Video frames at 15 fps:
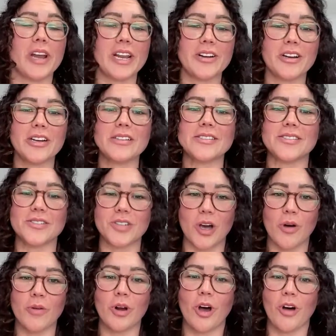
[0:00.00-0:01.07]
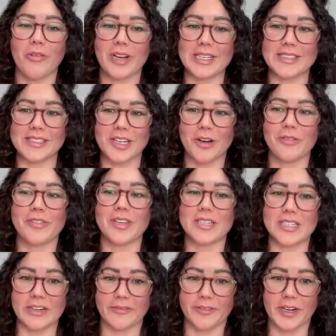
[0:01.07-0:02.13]
readers don't always know the
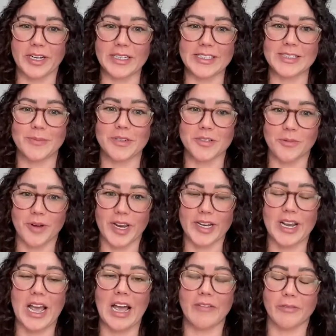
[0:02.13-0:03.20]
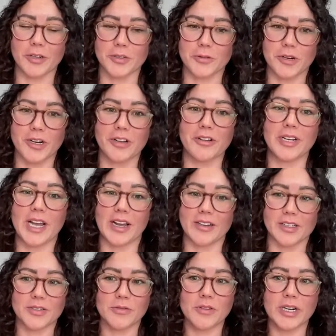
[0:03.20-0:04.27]
difference between advertorial and
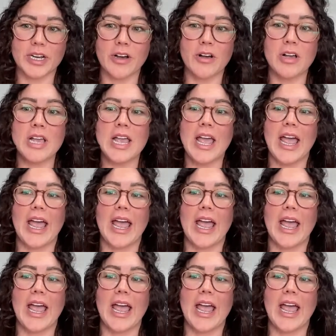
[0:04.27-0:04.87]
editorial.